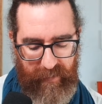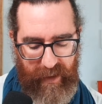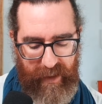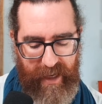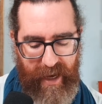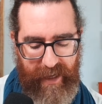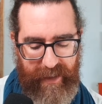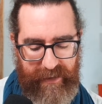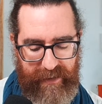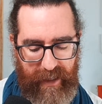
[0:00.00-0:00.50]

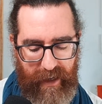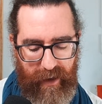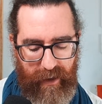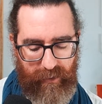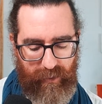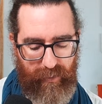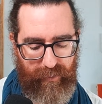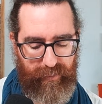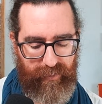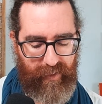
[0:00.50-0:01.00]
yeah, it's
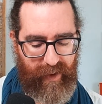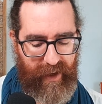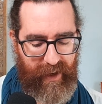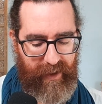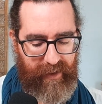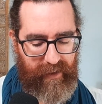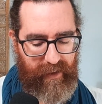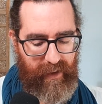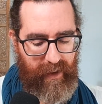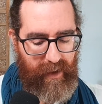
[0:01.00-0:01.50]
hard to
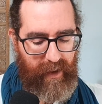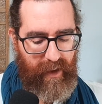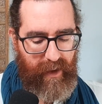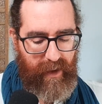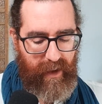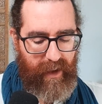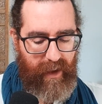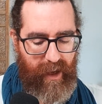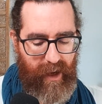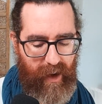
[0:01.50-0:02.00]
find
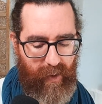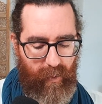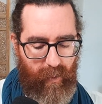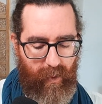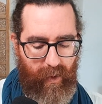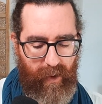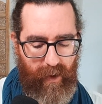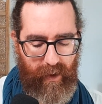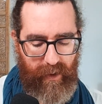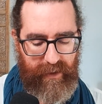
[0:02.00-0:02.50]
a
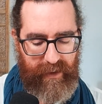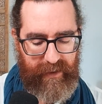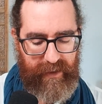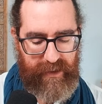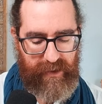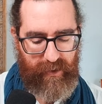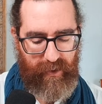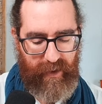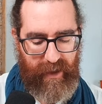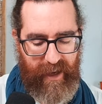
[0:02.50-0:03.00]
word that
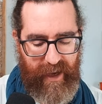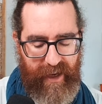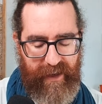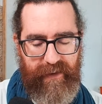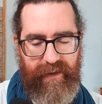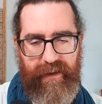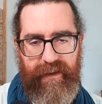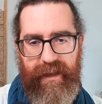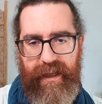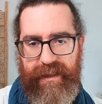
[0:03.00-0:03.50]
is going to
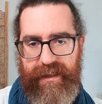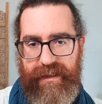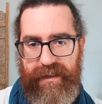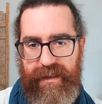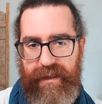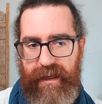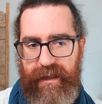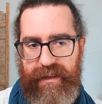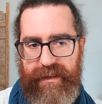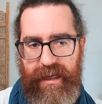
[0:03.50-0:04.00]
end in
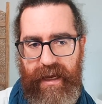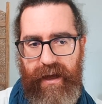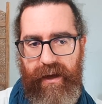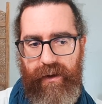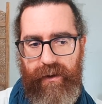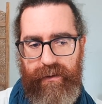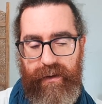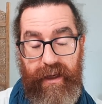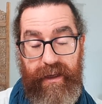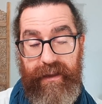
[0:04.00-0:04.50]
that
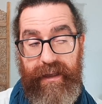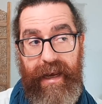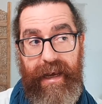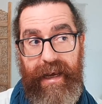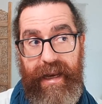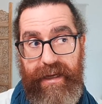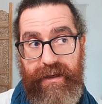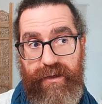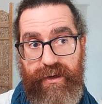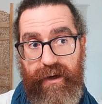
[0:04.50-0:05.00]
sound, in the
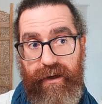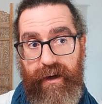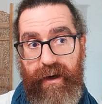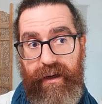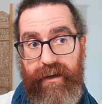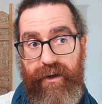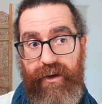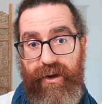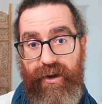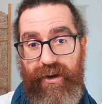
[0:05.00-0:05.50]
letter,
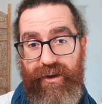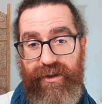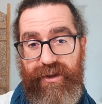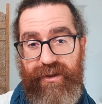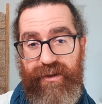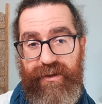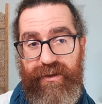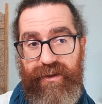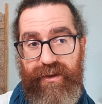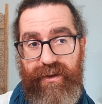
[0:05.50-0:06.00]
and not,
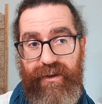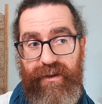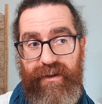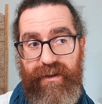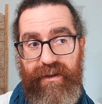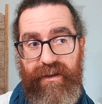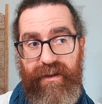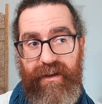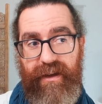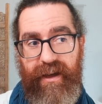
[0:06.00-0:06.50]

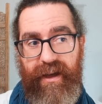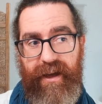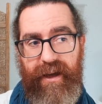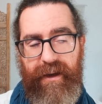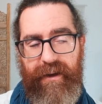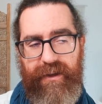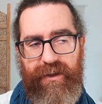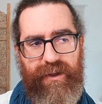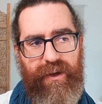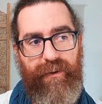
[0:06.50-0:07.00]

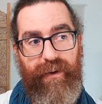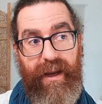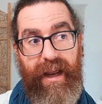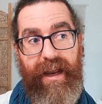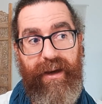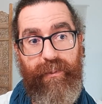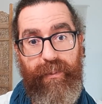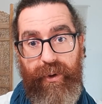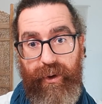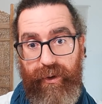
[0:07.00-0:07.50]
and